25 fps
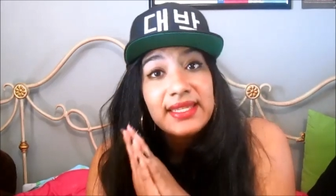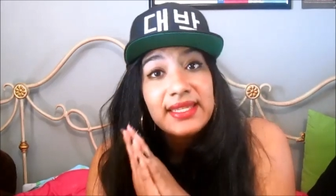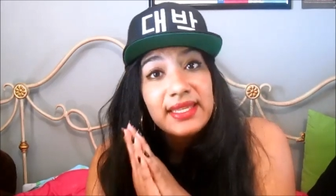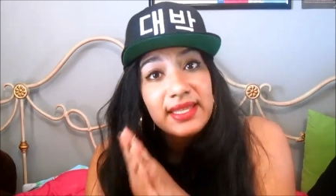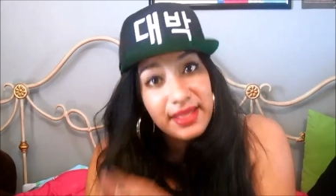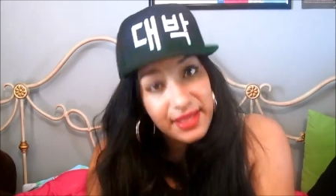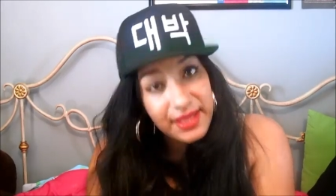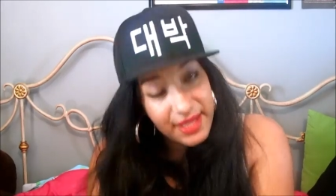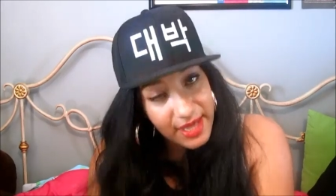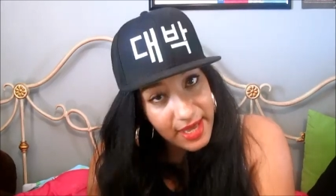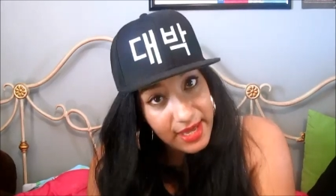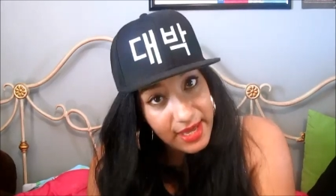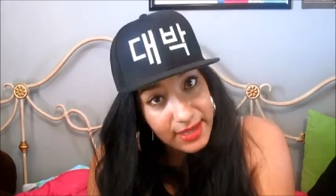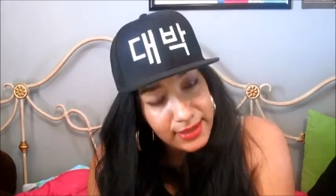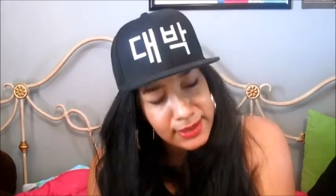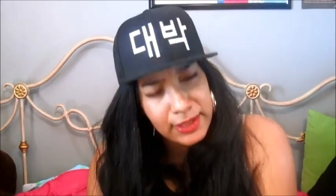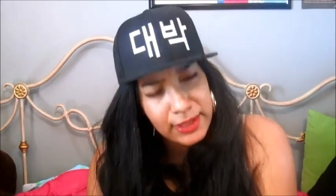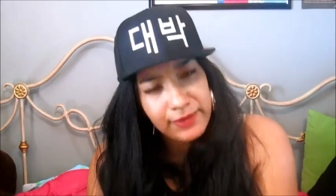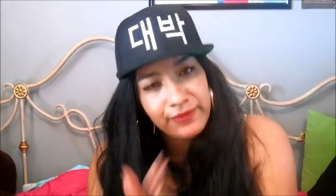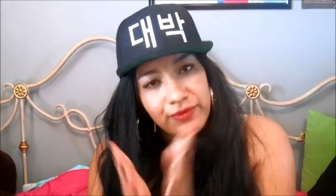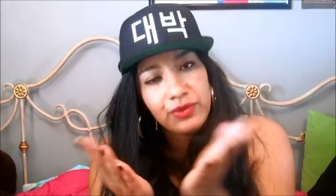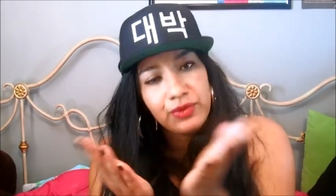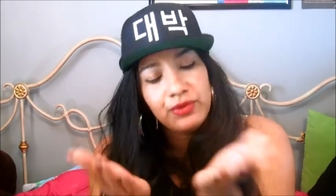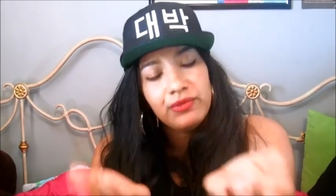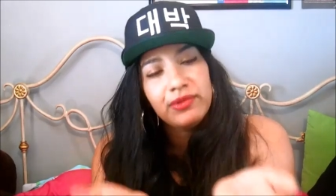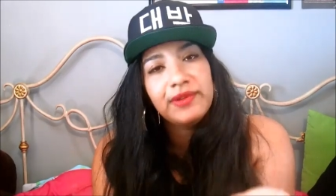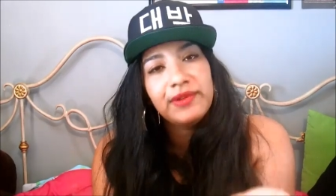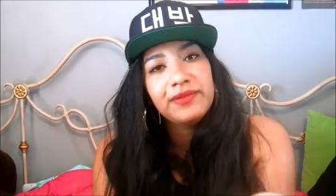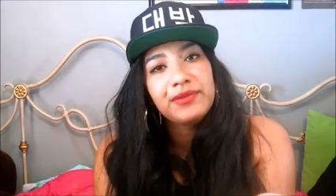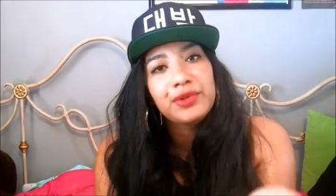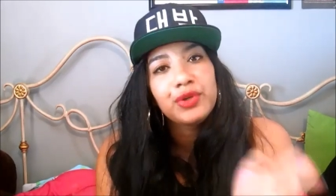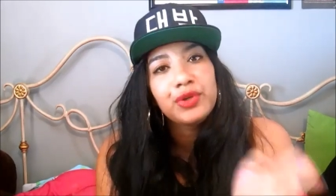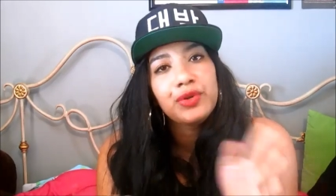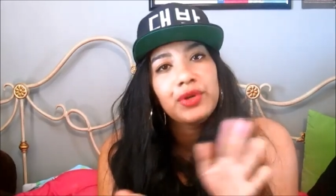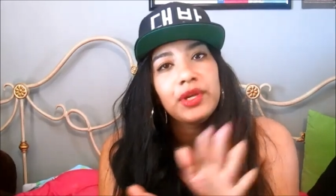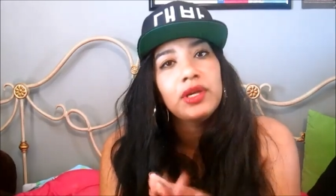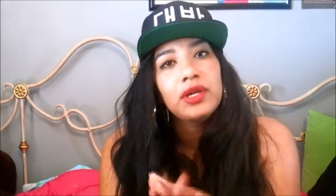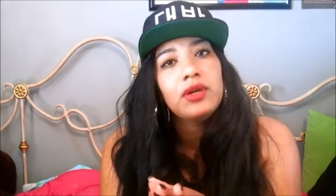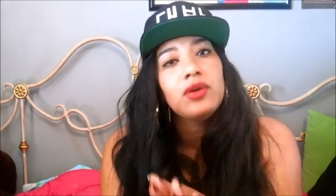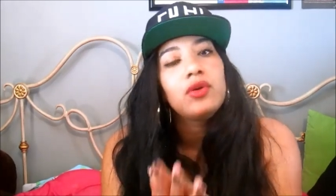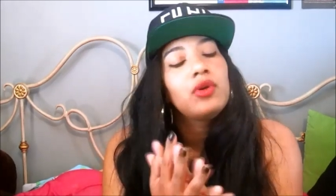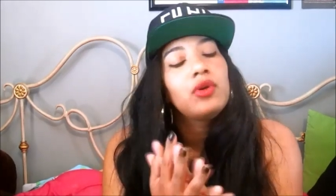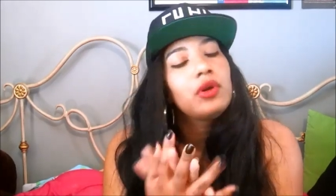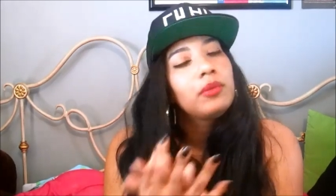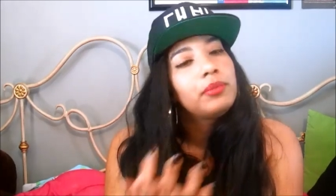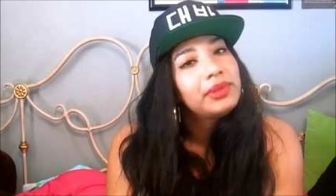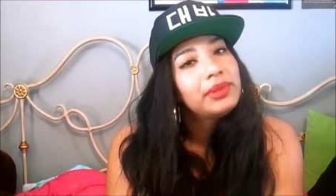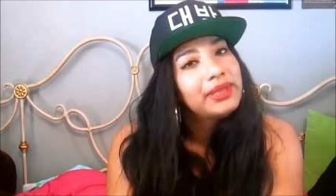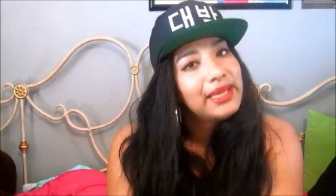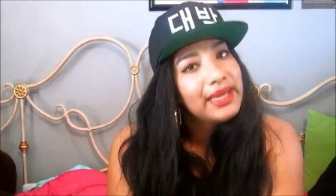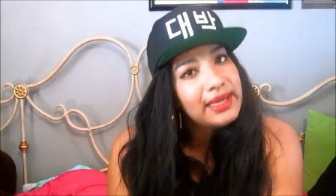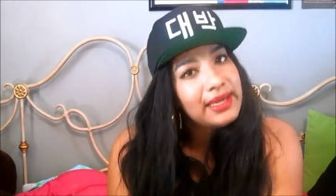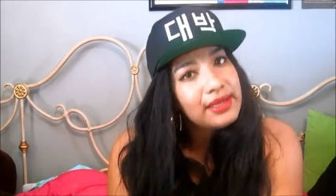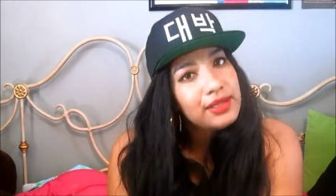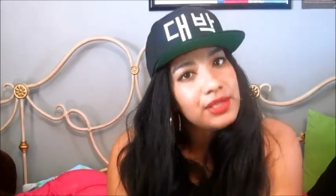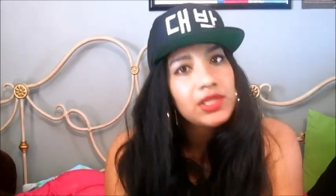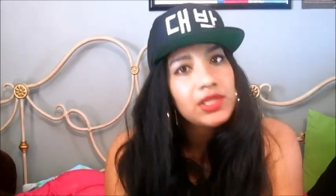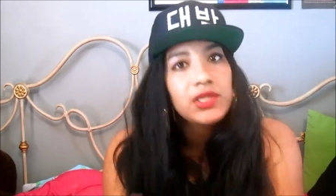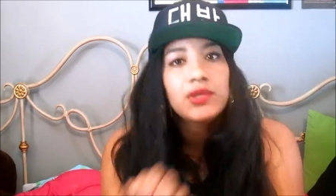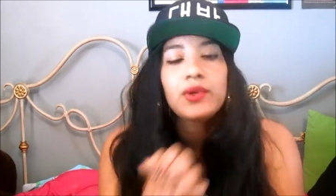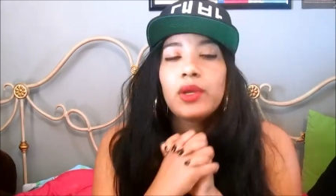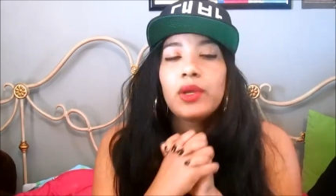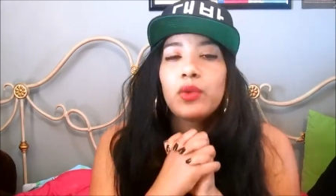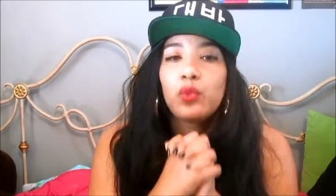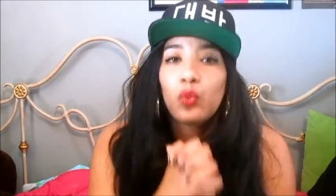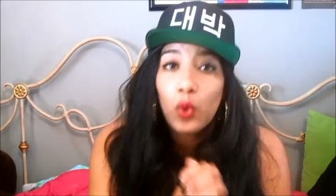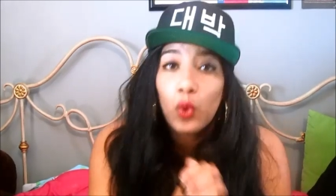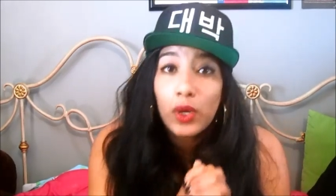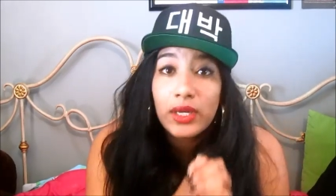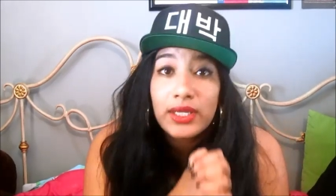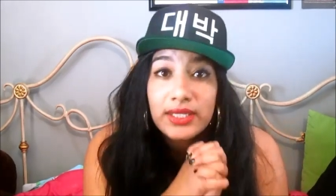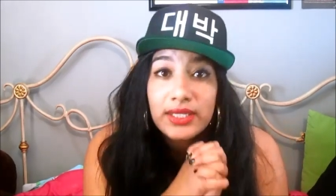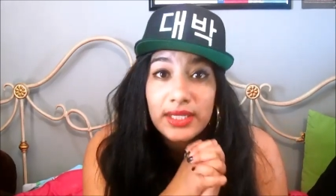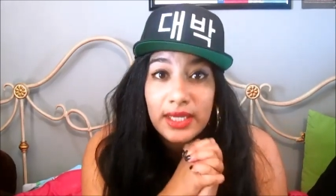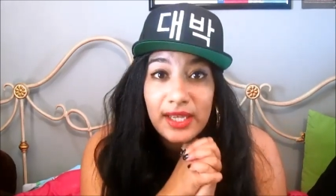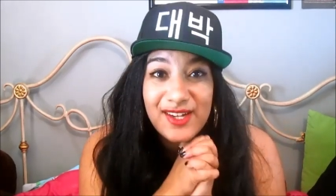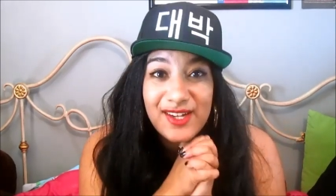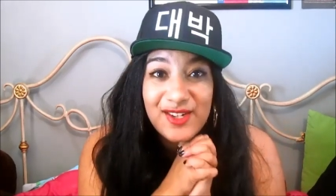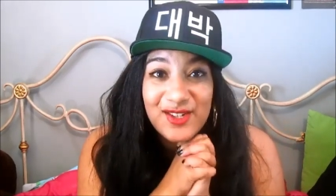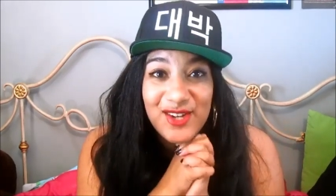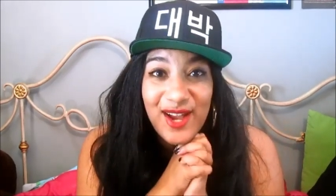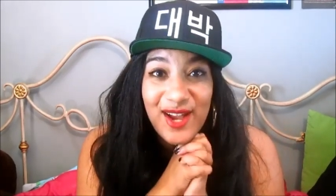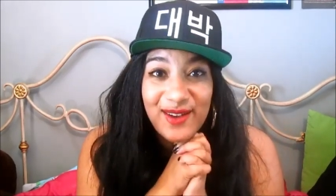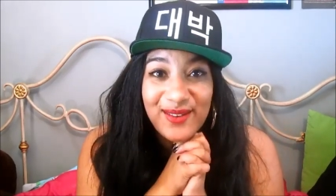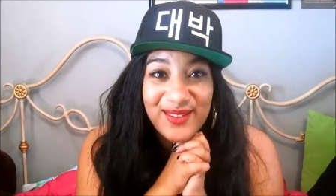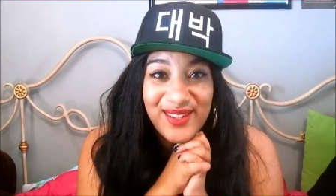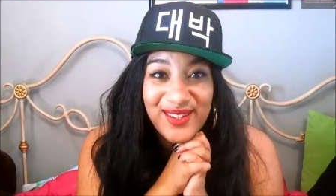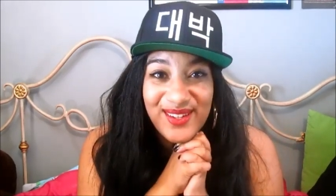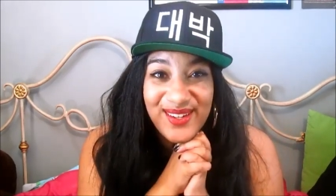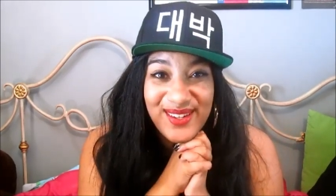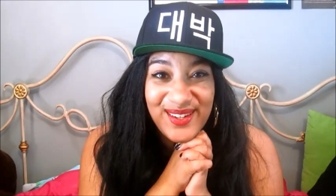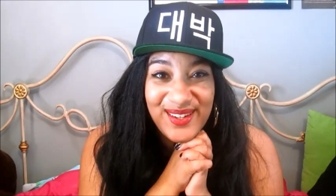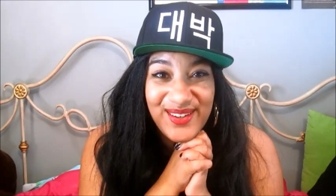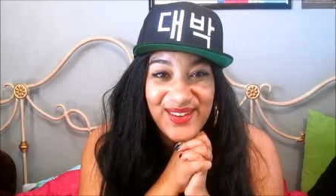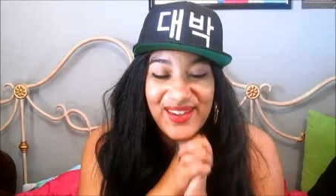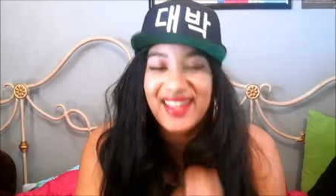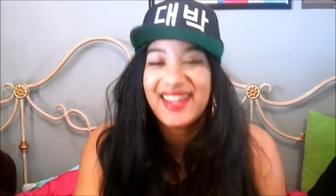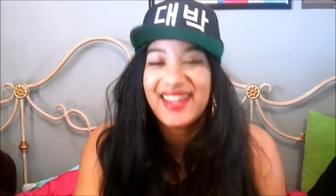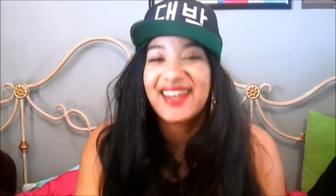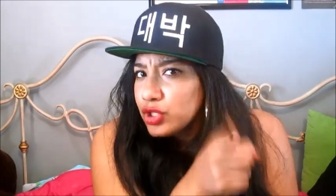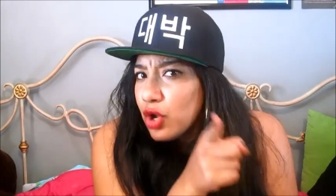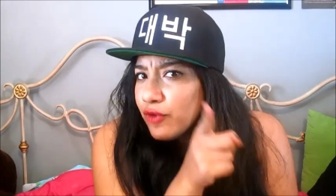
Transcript: to this if you live in Korea or plan to and want to stay on track and learn Korean.